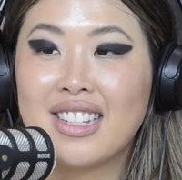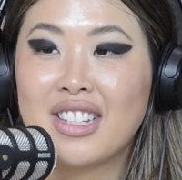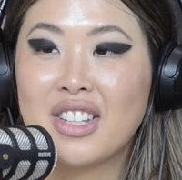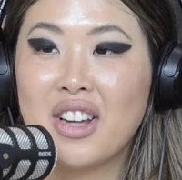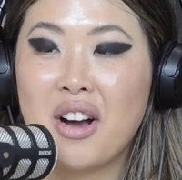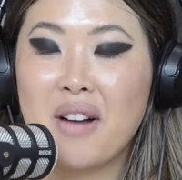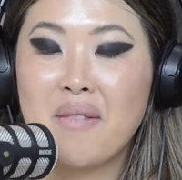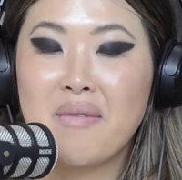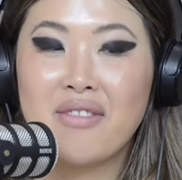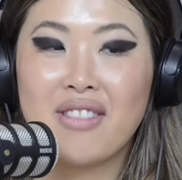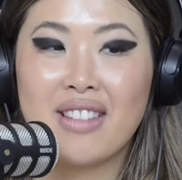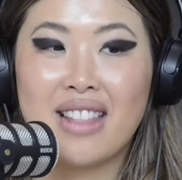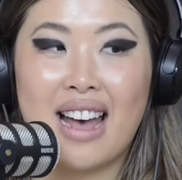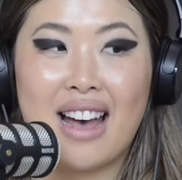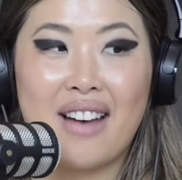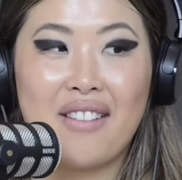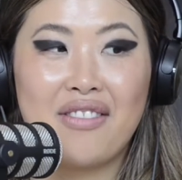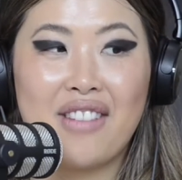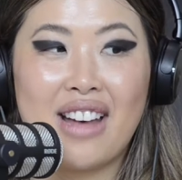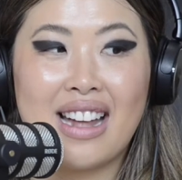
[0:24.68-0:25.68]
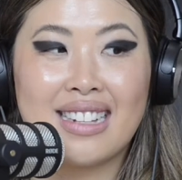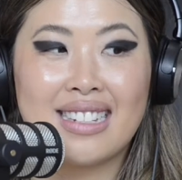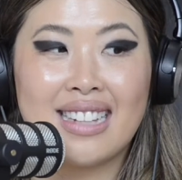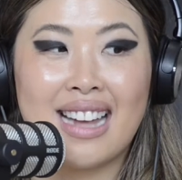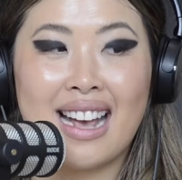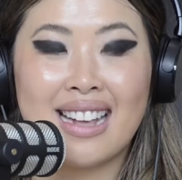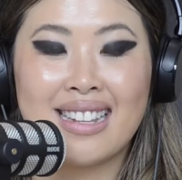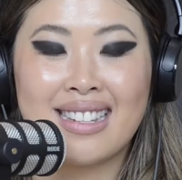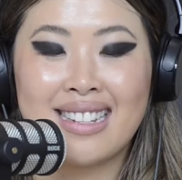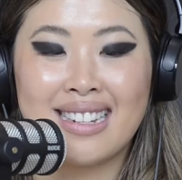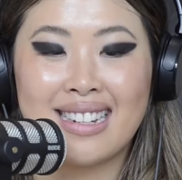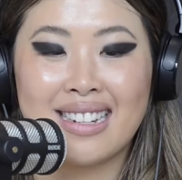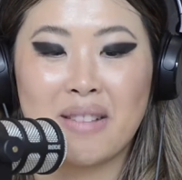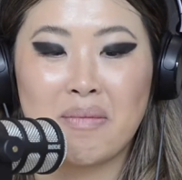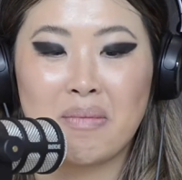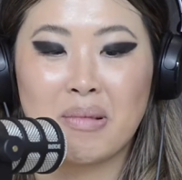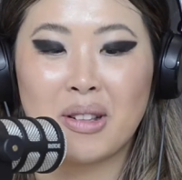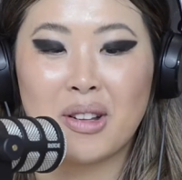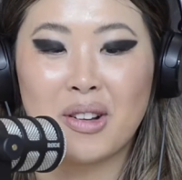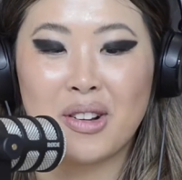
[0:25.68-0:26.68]
Tom for that fantastic
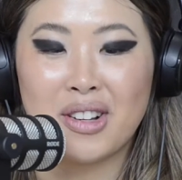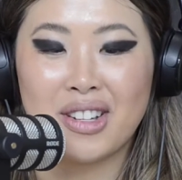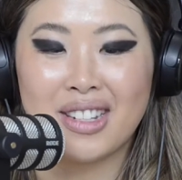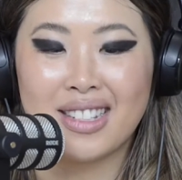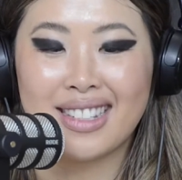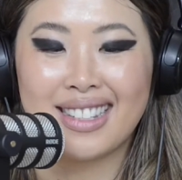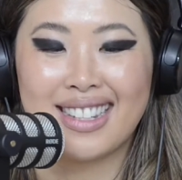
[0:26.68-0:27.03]
applause.